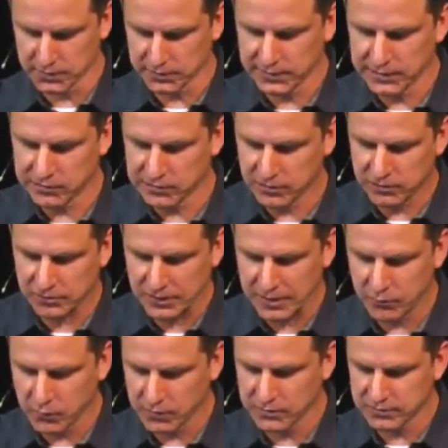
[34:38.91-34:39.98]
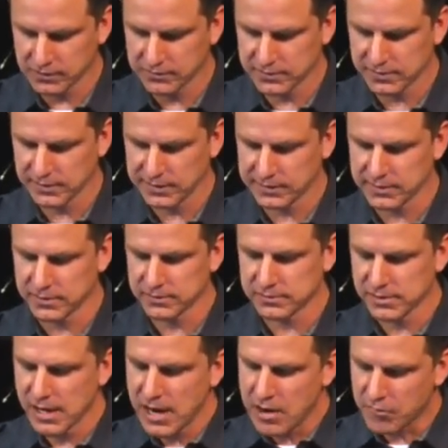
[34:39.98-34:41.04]
Galatians 5:1 says it like this,
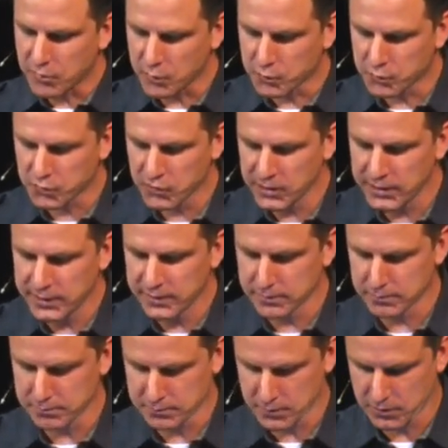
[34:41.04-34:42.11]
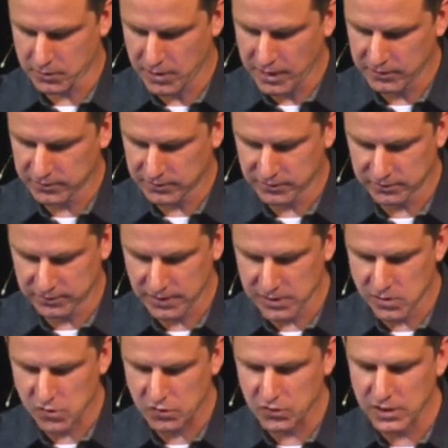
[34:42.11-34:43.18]
"For freedom Christ has set
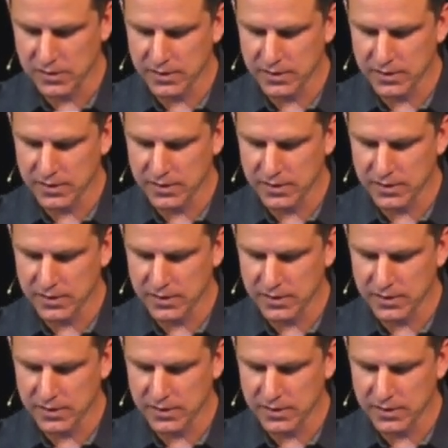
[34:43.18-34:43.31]
you free.